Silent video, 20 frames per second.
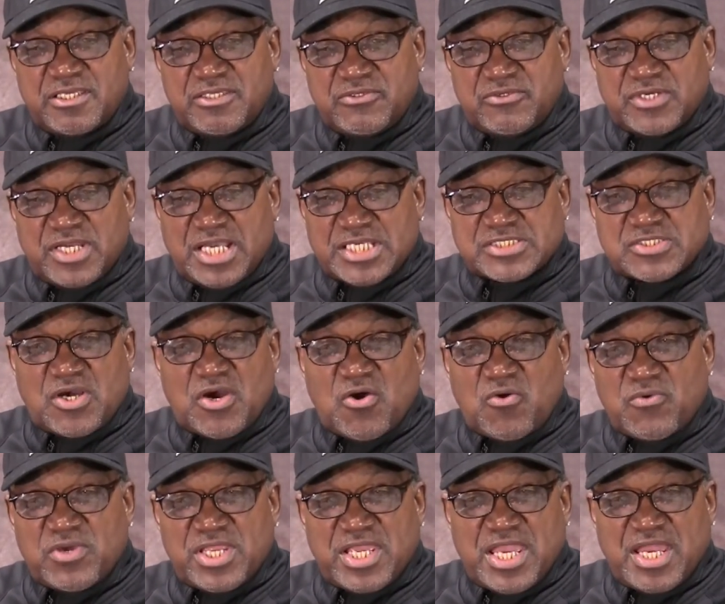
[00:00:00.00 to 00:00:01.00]
you guys
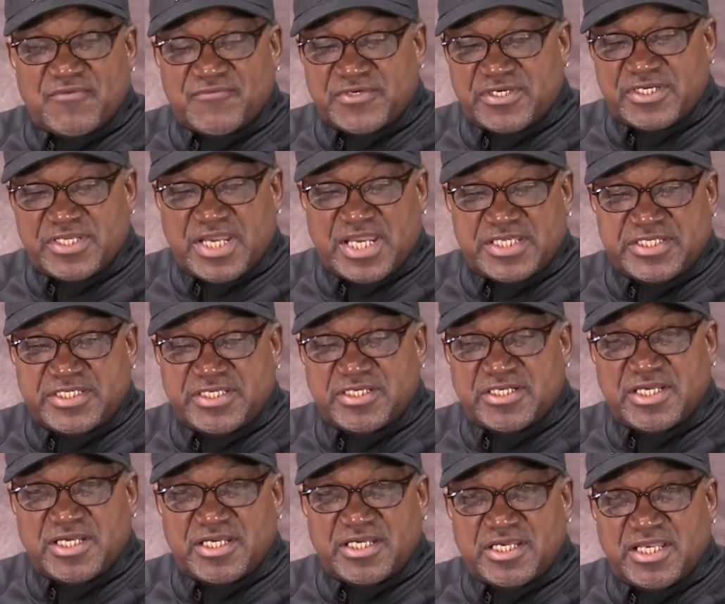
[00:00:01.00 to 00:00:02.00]
already have a good
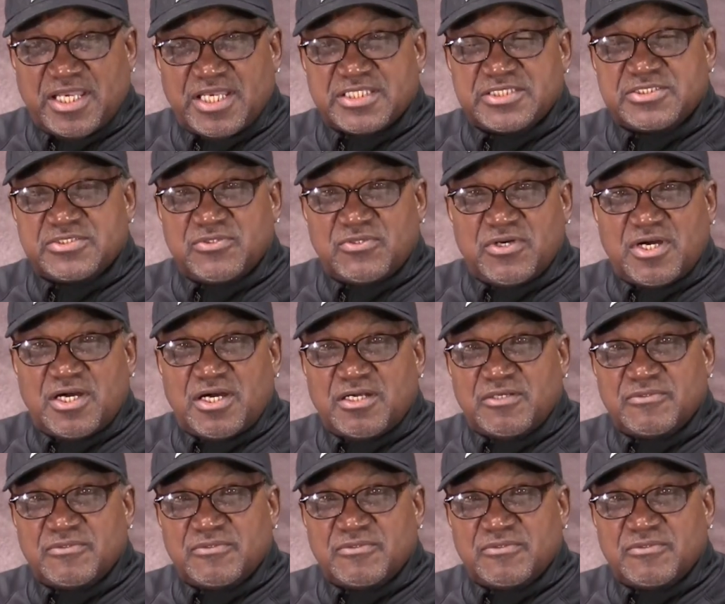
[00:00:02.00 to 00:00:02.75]
idea as to